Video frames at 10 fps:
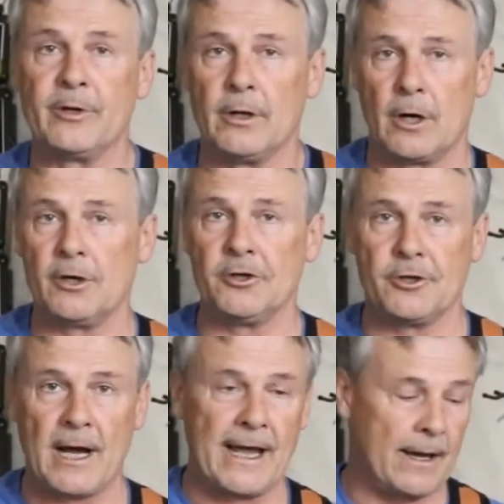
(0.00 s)
larger
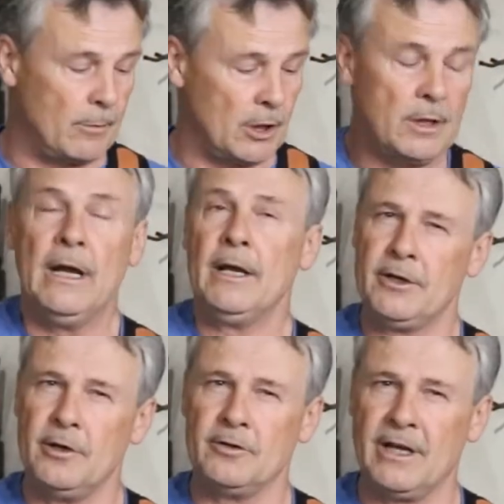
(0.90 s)
diameter,
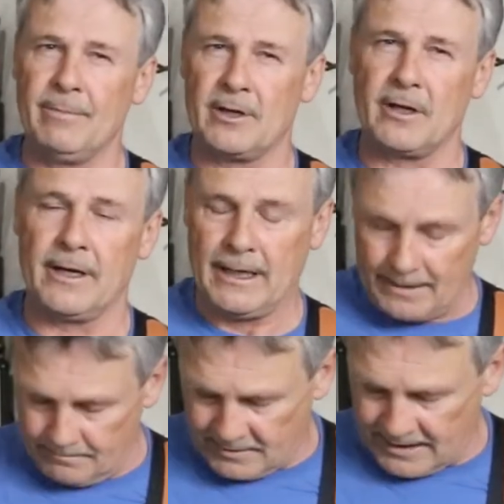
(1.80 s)
you can typically
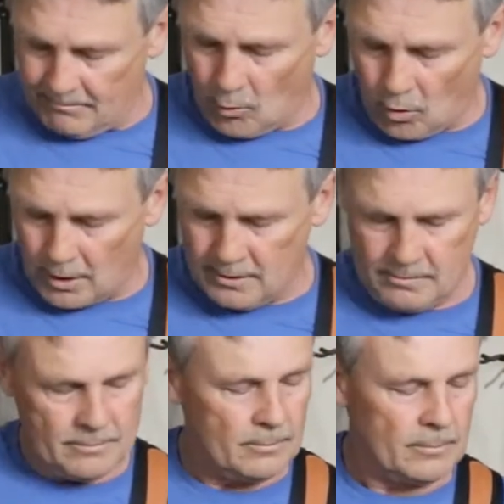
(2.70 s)
get more
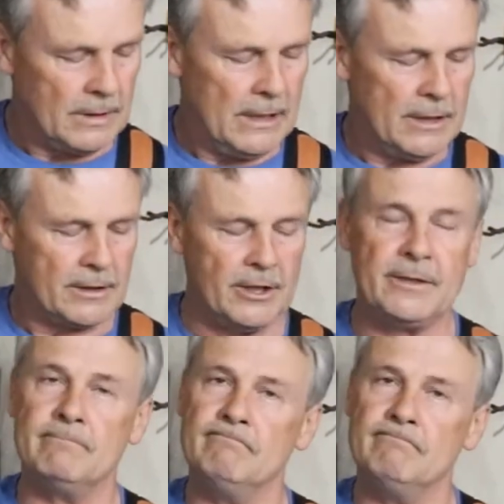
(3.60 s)
good